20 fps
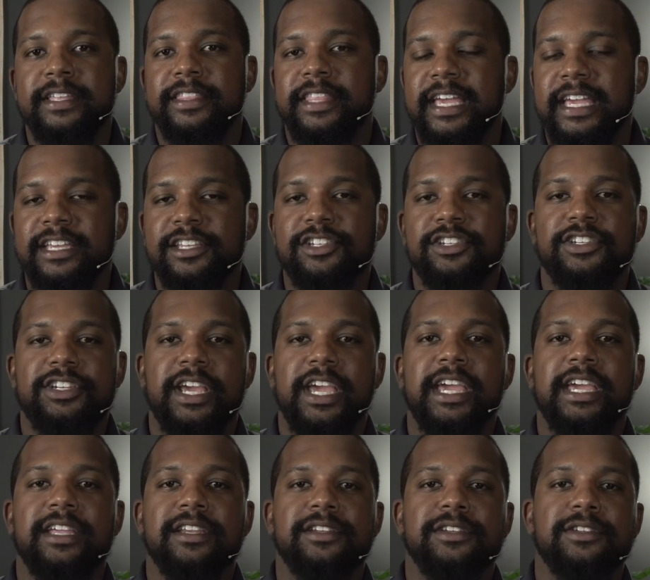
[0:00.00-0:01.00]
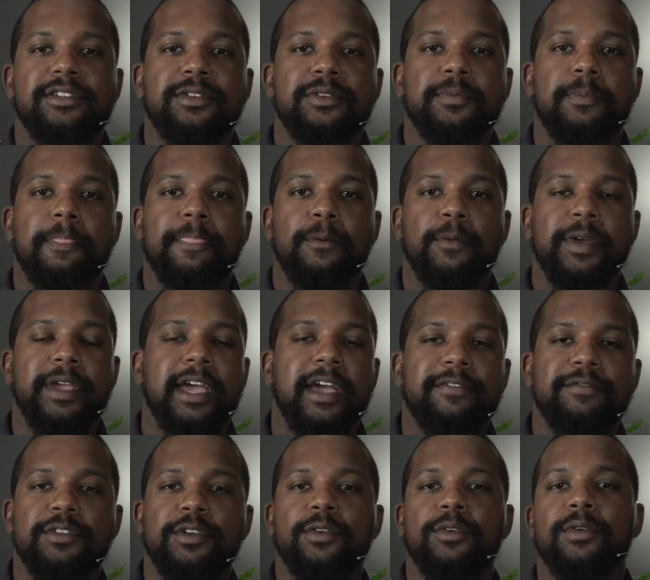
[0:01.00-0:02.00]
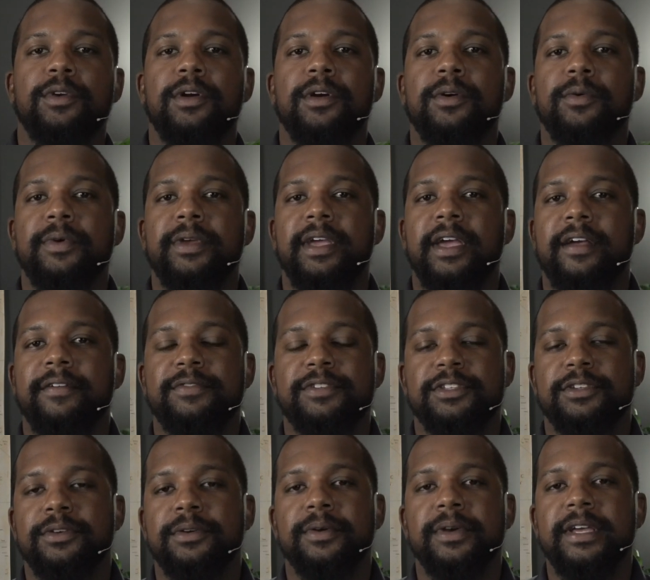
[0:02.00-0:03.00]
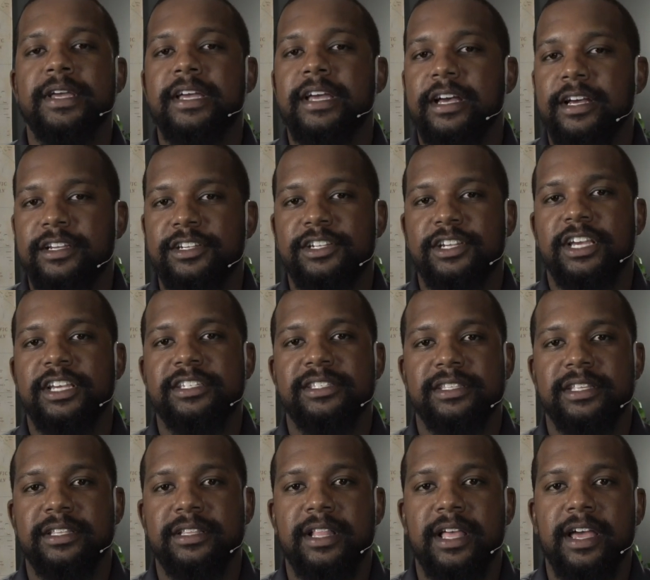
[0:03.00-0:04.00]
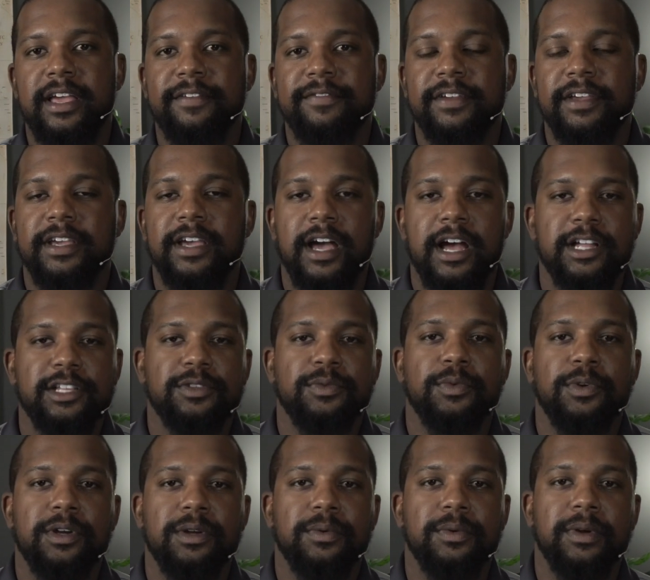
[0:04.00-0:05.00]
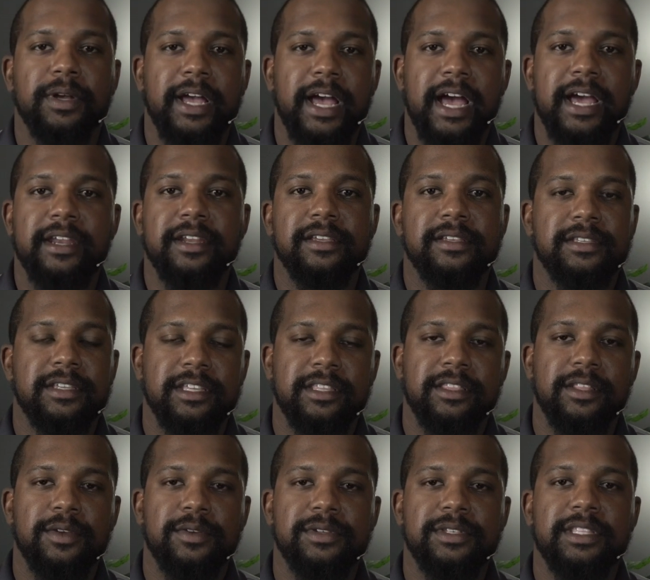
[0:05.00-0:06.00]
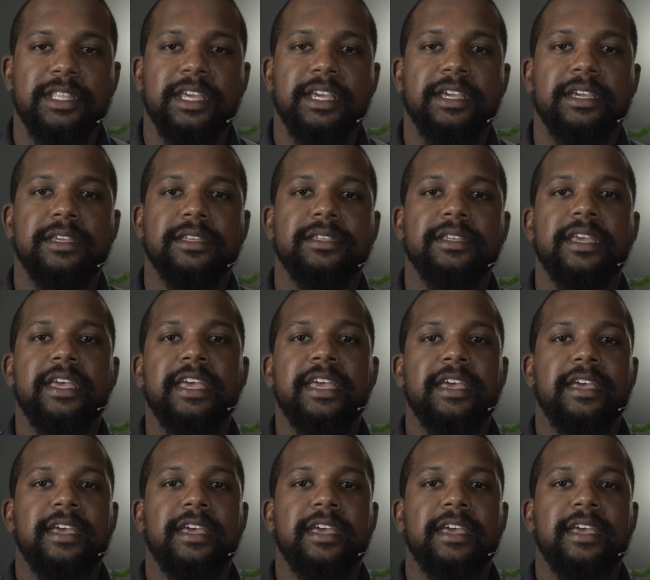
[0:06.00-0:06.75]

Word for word: Things change. We have to grow. We have to adjust in life, and God's word will guide us in those things.